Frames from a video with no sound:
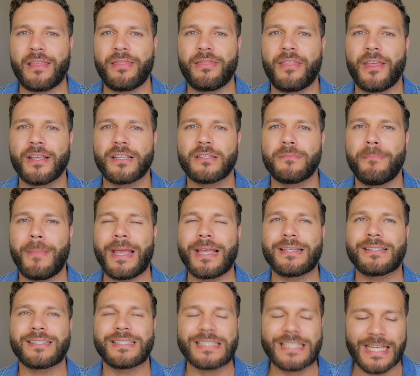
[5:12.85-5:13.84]
And this
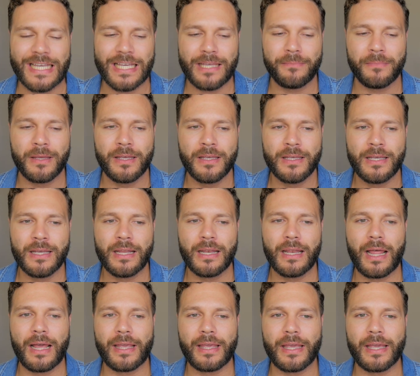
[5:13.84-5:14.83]
may seem
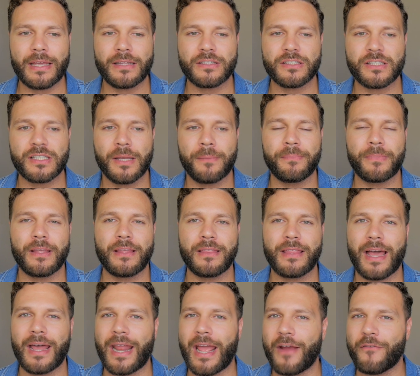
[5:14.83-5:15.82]
like it's something
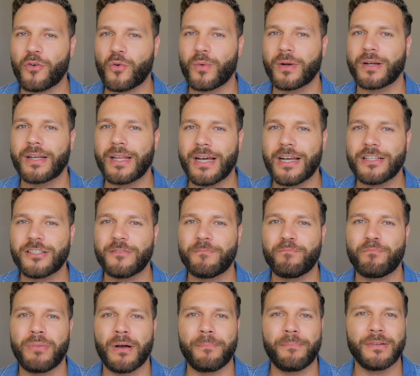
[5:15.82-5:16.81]
that everyone does,
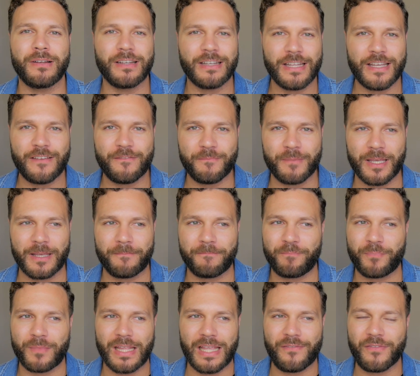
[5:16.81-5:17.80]
but believe me,
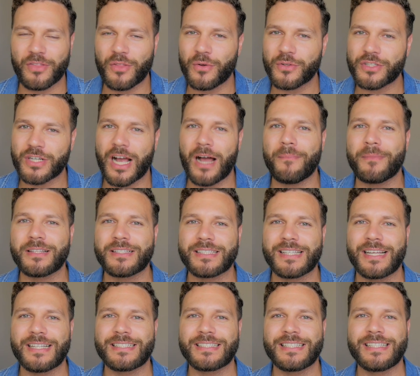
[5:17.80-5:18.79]
even though it's common
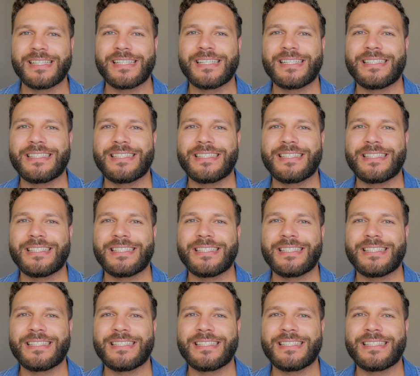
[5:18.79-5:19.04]
sense,